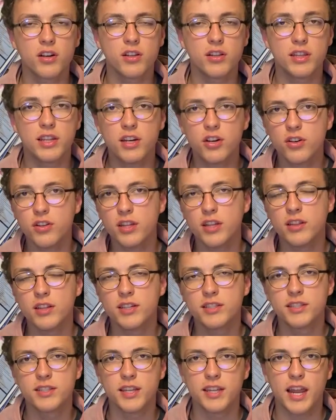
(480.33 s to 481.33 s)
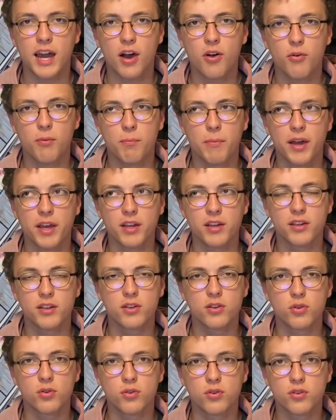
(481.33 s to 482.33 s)
literally listed out my
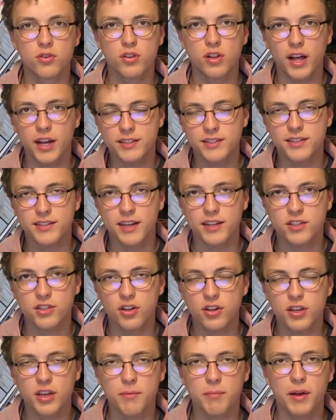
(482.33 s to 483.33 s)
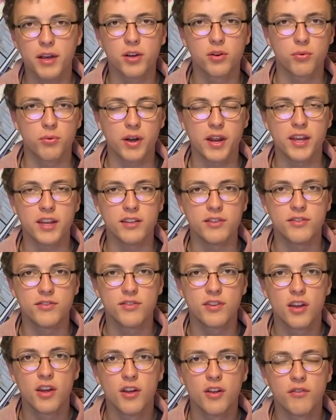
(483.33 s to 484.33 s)
classes I took and my grades